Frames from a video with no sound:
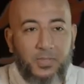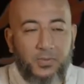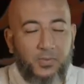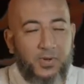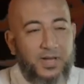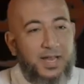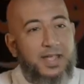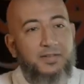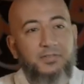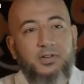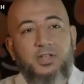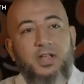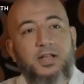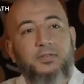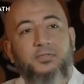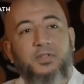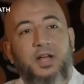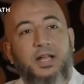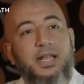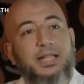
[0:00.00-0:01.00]
Whatever you
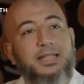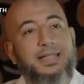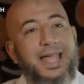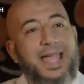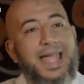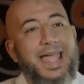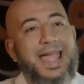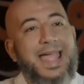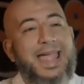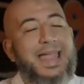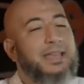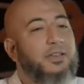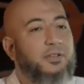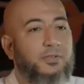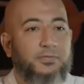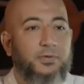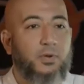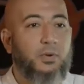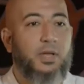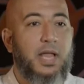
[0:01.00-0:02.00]
have done at the end
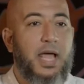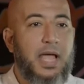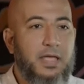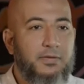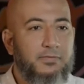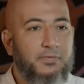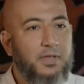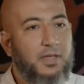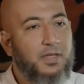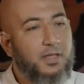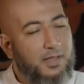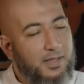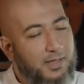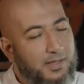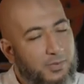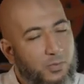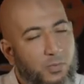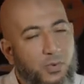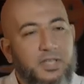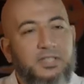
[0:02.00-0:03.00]
of your life
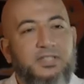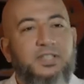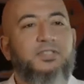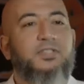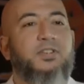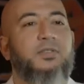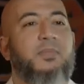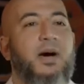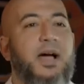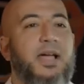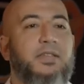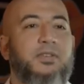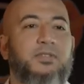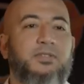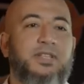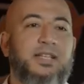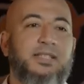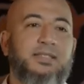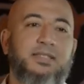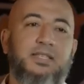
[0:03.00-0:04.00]
will determine your
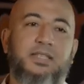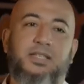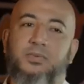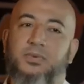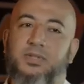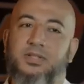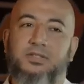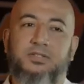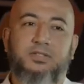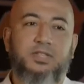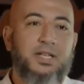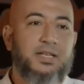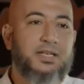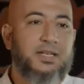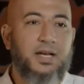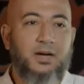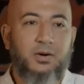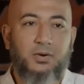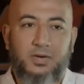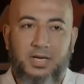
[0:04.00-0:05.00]
destiny, whether
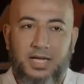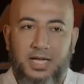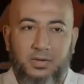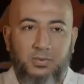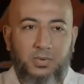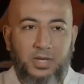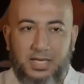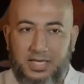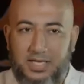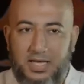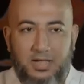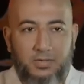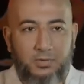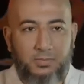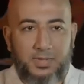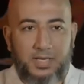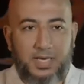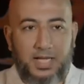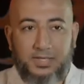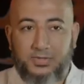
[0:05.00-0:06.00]
Jannah or hell, wal'iyadu
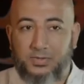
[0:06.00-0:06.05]
billah.